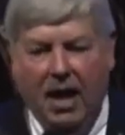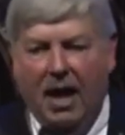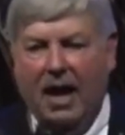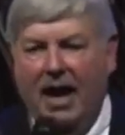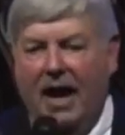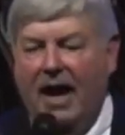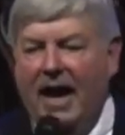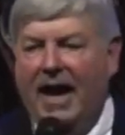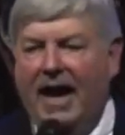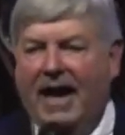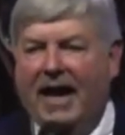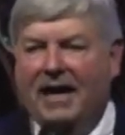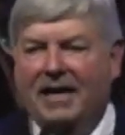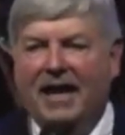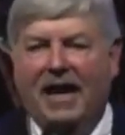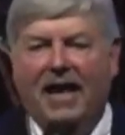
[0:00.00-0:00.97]

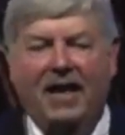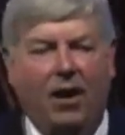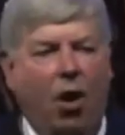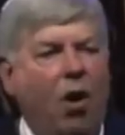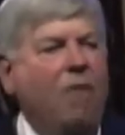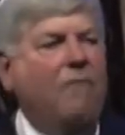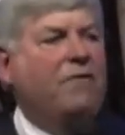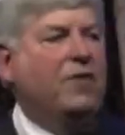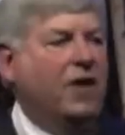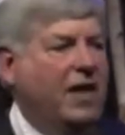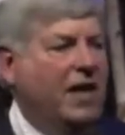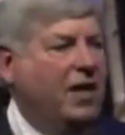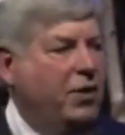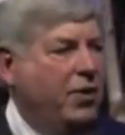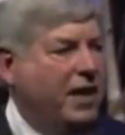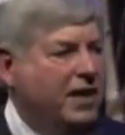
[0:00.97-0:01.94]
And
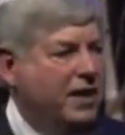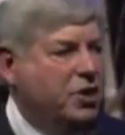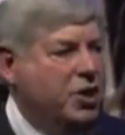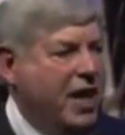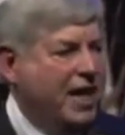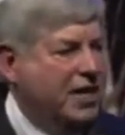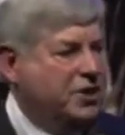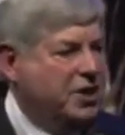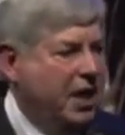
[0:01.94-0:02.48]
hopefully you get a chance